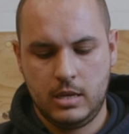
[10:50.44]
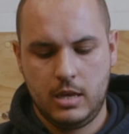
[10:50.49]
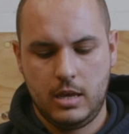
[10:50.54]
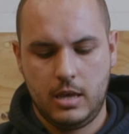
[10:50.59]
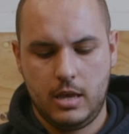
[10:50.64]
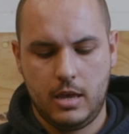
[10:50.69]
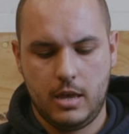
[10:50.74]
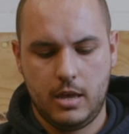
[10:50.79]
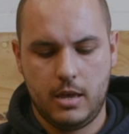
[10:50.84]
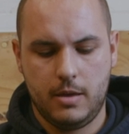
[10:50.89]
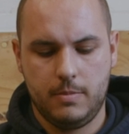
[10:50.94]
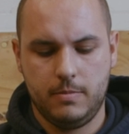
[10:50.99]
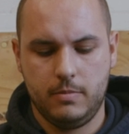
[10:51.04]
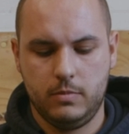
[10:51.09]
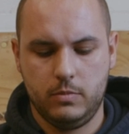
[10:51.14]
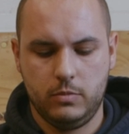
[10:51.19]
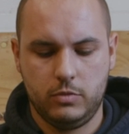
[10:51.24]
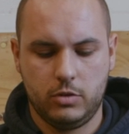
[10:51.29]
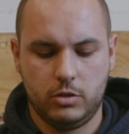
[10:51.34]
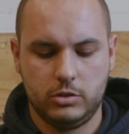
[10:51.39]

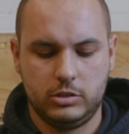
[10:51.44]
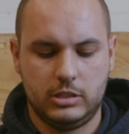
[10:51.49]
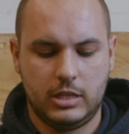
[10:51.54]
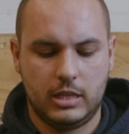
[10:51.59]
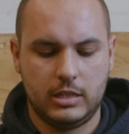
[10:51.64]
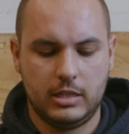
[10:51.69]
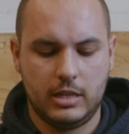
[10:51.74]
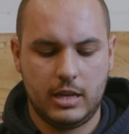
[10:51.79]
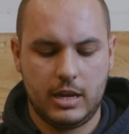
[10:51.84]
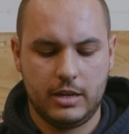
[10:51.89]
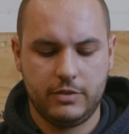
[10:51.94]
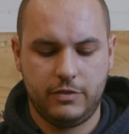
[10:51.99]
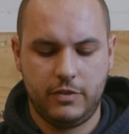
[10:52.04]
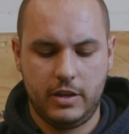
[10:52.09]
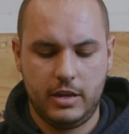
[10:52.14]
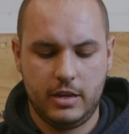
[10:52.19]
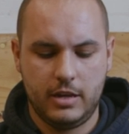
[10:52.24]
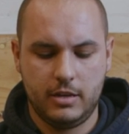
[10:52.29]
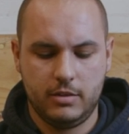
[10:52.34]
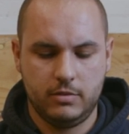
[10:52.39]
we've got a Stanley knife
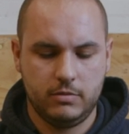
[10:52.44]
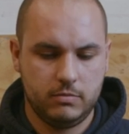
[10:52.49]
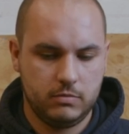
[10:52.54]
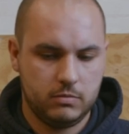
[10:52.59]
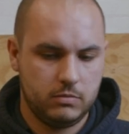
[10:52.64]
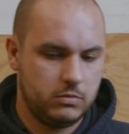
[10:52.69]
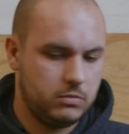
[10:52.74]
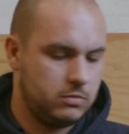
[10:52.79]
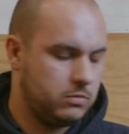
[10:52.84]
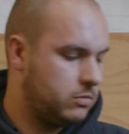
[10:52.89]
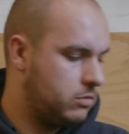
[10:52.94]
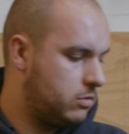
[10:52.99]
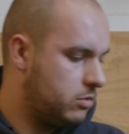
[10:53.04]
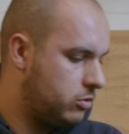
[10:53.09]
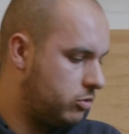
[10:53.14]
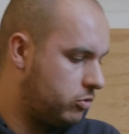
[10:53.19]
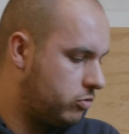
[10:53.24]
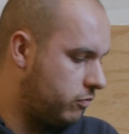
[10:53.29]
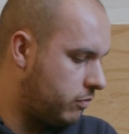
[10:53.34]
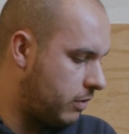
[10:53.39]
here,
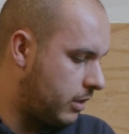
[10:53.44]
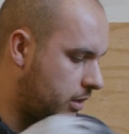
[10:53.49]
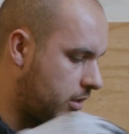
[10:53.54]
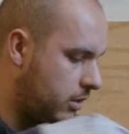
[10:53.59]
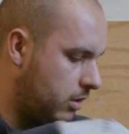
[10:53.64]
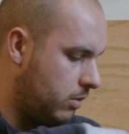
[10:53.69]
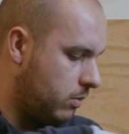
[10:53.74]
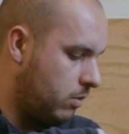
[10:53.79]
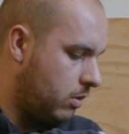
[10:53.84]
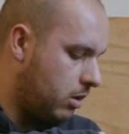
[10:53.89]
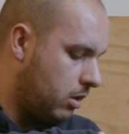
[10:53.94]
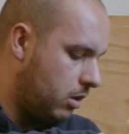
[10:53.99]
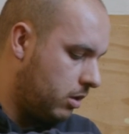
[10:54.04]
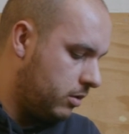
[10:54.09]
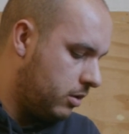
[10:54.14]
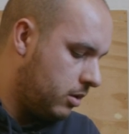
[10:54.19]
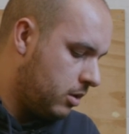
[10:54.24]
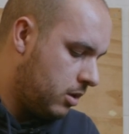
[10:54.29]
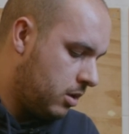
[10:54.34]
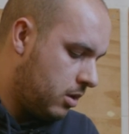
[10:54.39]
regular
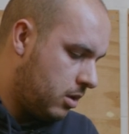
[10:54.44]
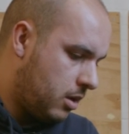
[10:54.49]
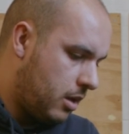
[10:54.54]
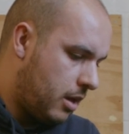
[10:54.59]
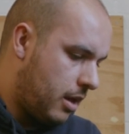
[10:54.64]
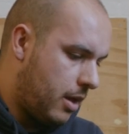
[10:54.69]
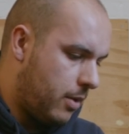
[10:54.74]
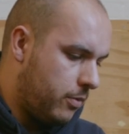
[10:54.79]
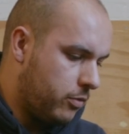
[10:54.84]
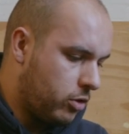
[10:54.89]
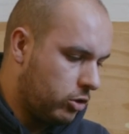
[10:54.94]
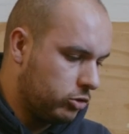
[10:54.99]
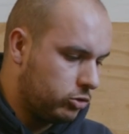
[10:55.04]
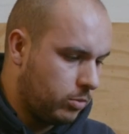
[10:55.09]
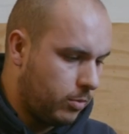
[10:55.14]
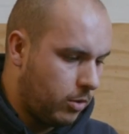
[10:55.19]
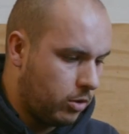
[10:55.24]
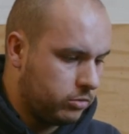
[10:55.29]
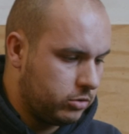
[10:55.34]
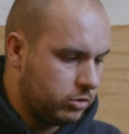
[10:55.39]
one. We've got
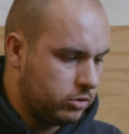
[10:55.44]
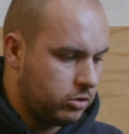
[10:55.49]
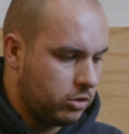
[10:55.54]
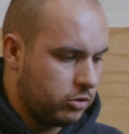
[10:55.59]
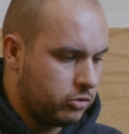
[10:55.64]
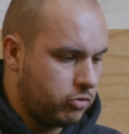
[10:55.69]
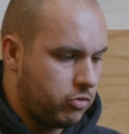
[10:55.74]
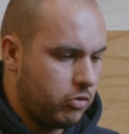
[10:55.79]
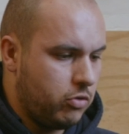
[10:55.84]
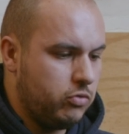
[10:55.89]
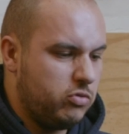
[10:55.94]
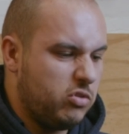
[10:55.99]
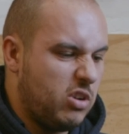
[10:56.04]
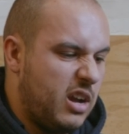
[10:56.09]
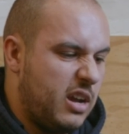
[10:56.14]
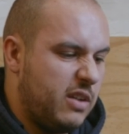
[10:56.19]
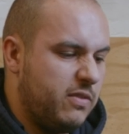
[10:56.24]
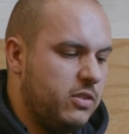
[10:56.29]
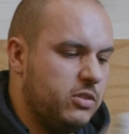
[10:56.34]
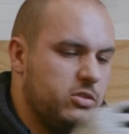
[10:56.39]
some odds and sod
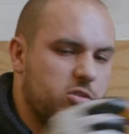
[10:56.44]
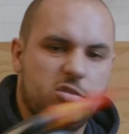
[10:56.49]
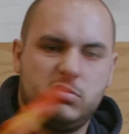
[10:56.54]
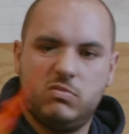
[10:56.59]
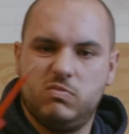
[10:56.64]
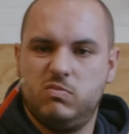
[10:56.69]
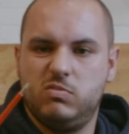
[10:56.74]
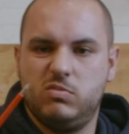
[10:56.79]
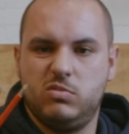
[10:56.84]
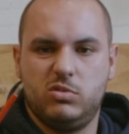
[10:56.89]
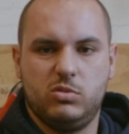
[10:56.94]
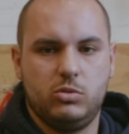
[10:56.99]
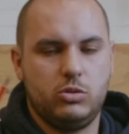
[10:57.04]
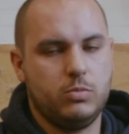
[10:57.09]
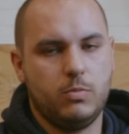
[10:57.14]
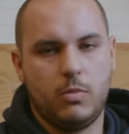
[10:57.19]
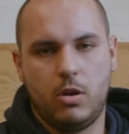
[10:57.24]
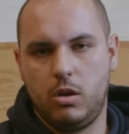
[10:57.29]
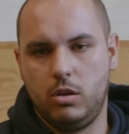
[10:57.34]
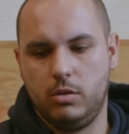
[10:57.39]
screwdrivers,
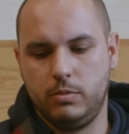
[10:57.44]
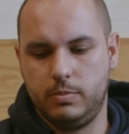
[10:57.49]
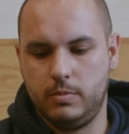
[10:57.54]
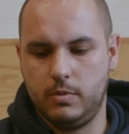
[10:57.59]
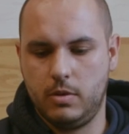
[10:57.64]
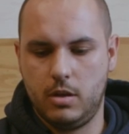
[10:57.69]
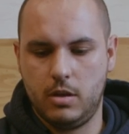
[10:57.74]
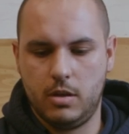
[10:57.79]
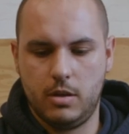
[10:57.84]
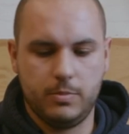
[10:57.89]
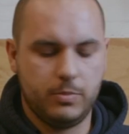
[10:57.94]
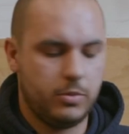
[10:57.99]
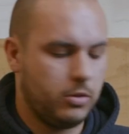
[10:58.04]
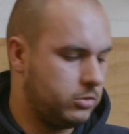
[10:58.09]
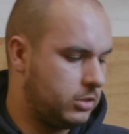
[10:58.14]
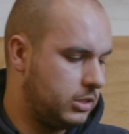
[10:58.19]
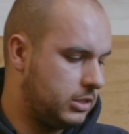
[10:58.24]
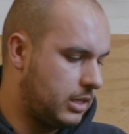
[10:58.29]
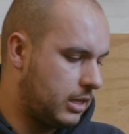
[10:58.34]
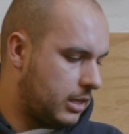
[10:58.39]
small
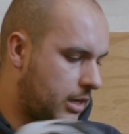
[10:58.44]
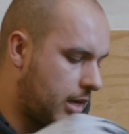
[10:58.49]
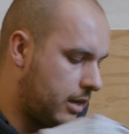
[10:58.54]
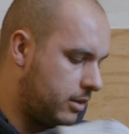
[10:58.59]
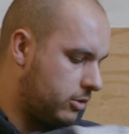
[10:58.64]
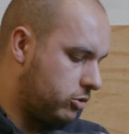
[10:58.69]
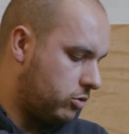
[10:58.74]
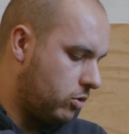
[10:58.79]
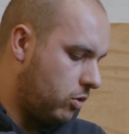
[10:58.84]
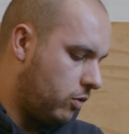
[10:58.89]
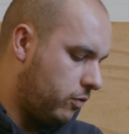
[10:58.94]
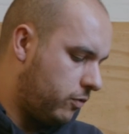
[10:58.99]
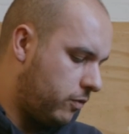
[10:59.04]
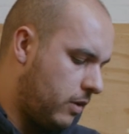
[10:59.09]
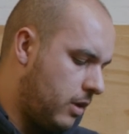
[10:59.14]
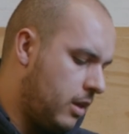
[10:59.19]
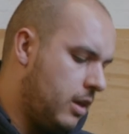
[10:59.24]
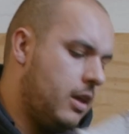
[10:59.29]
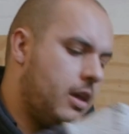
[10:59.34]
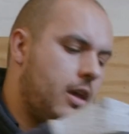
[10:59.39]
pods, that kind of
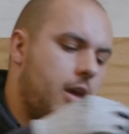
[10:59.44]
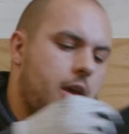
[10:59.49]
stuff.